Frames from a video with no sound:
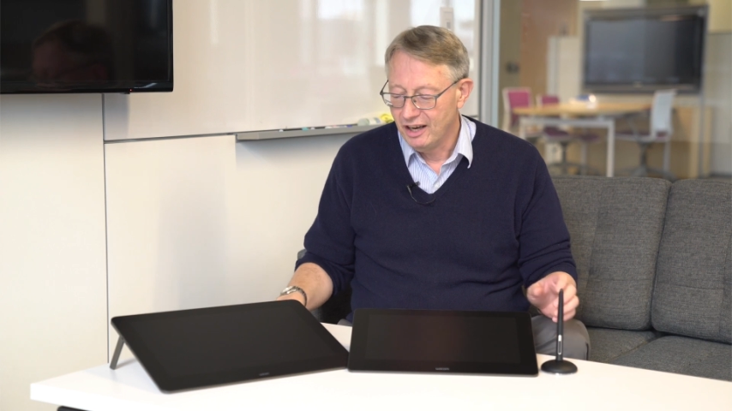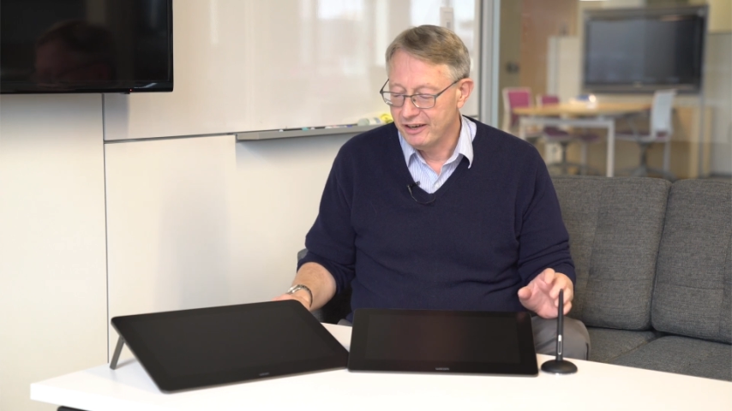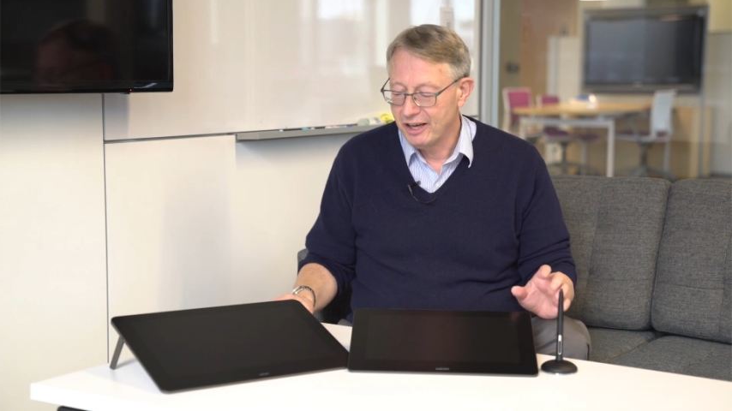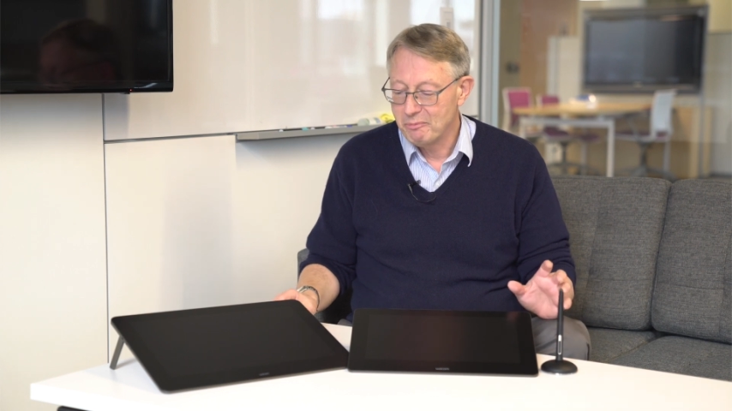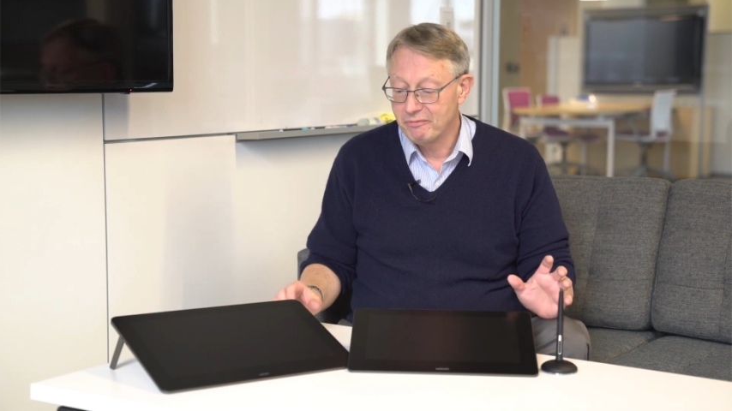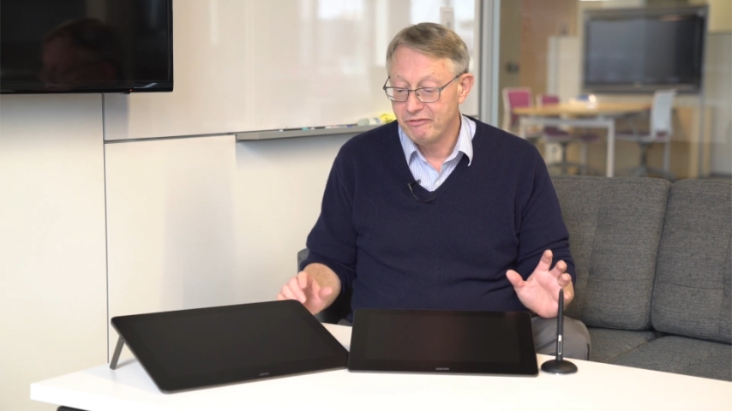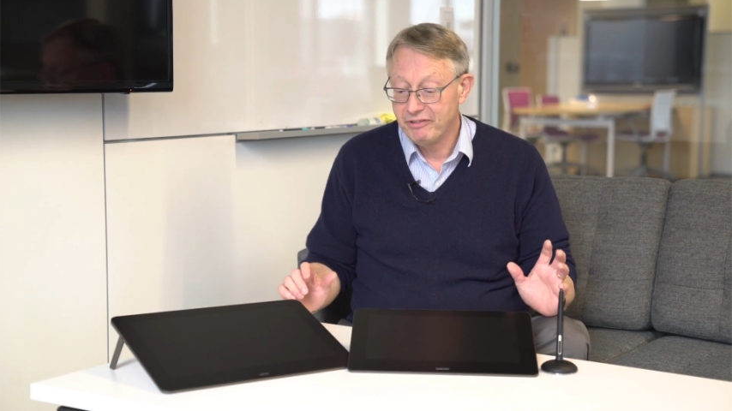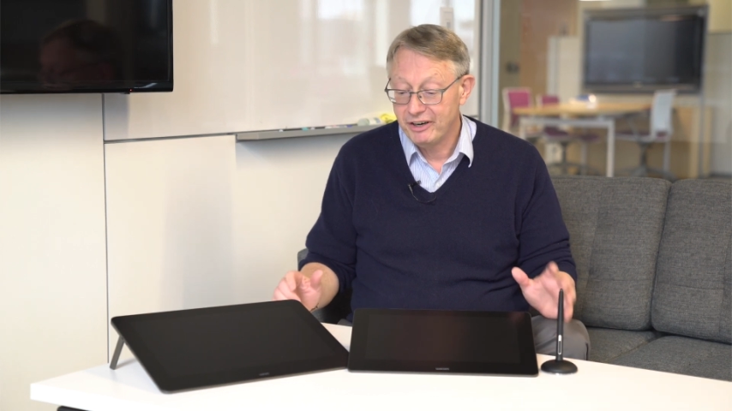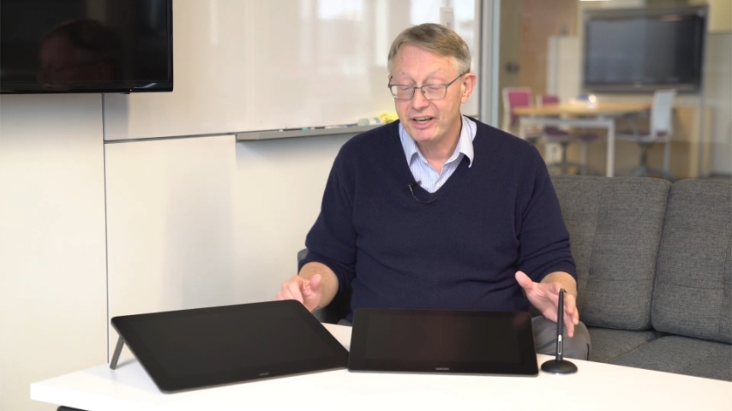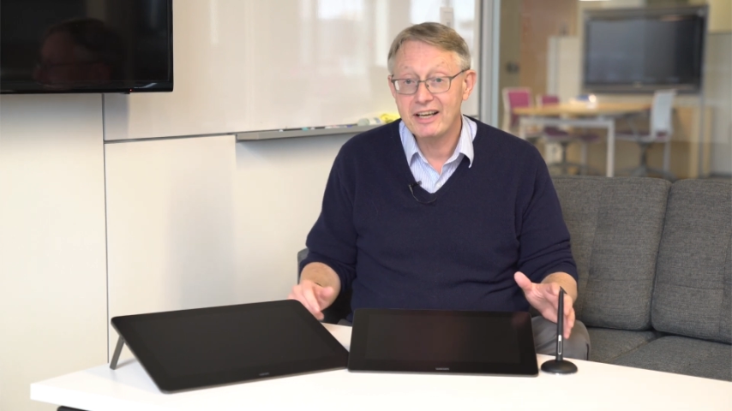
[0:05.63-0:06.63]
And I'm
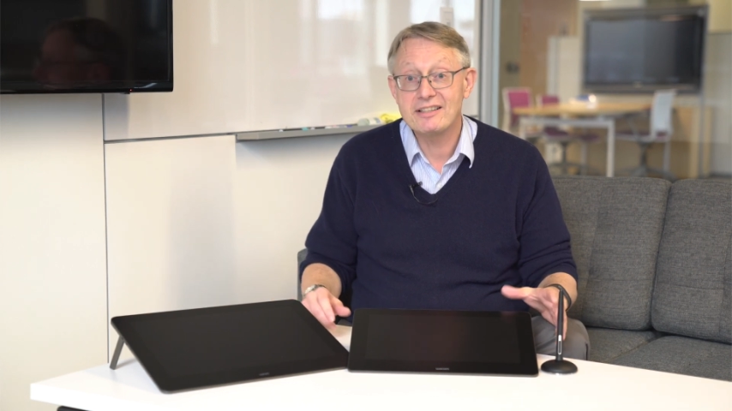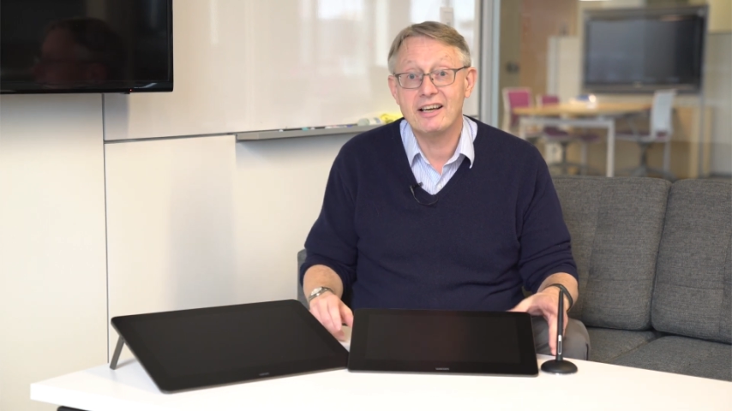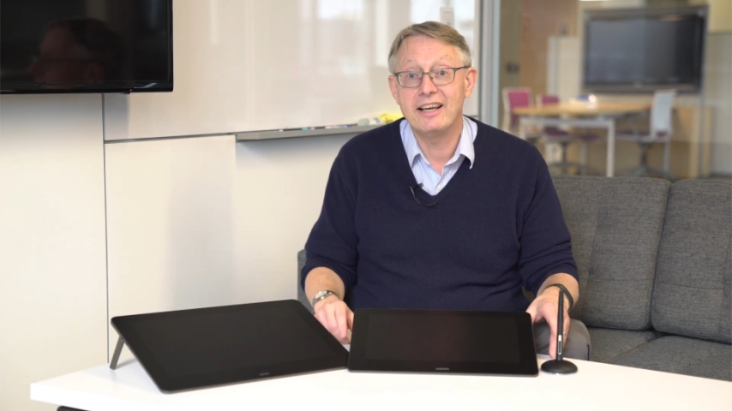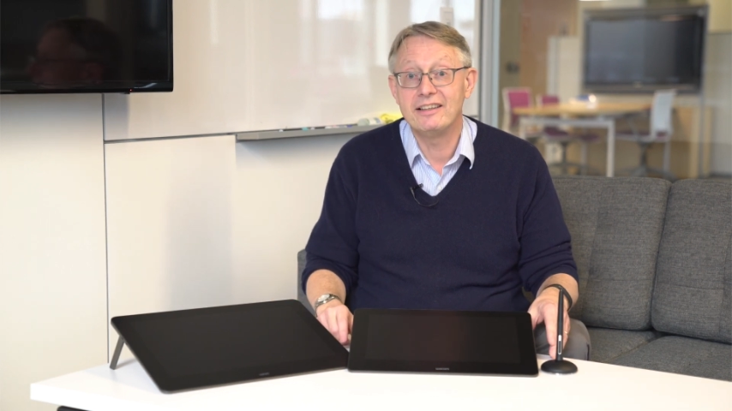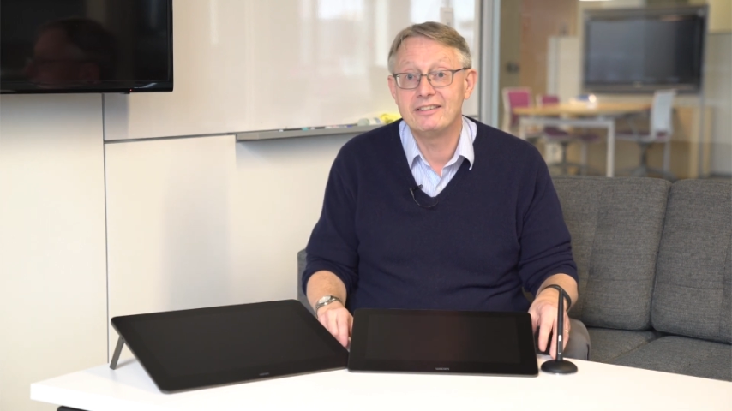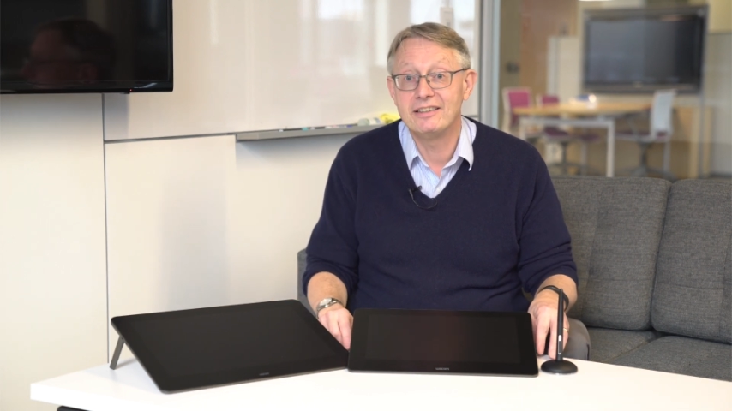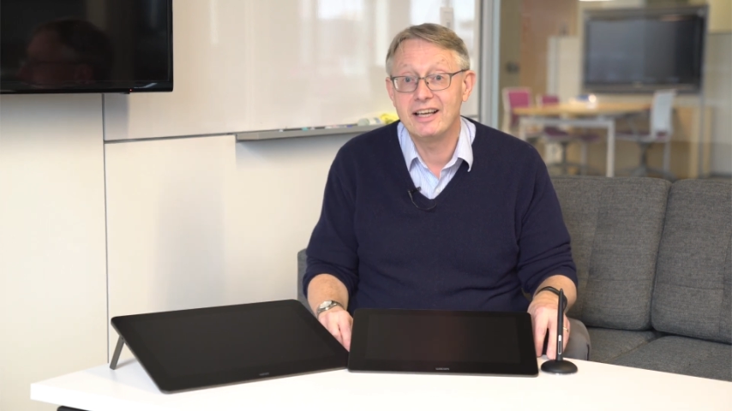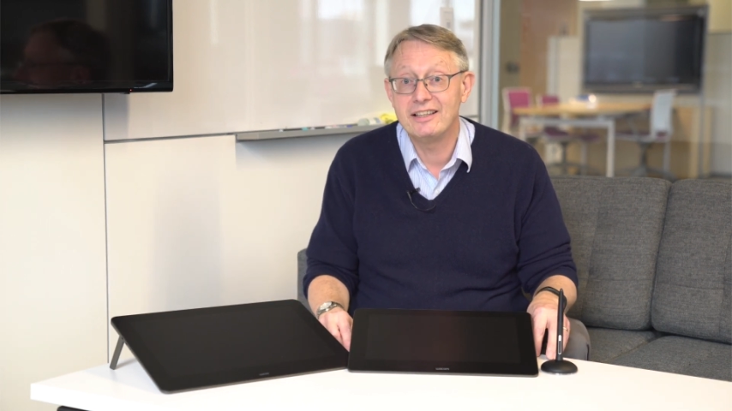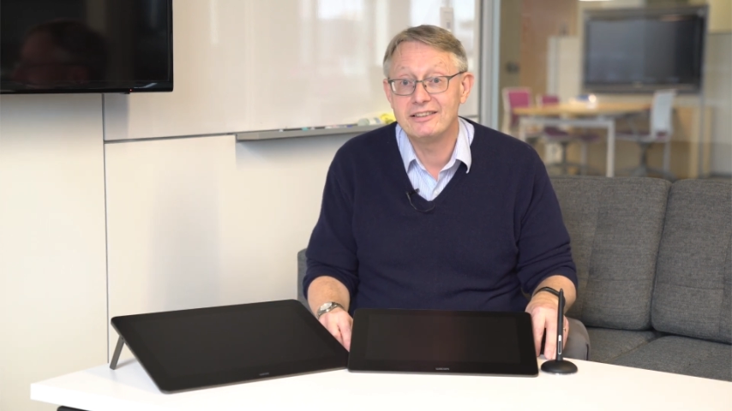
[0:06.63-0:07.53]
very excited today